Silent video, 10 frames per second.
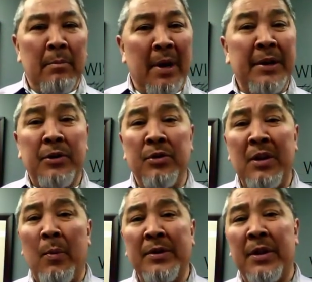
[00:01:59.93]
Monday,
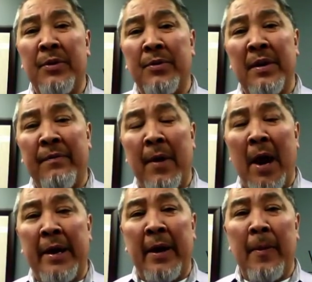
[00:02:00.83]
Tuesday, Wednesday, Thursday,
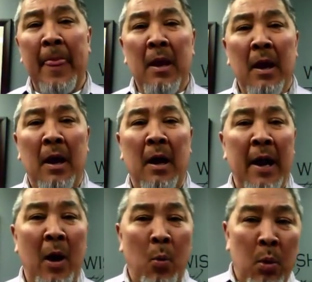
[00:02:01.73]
Friday. At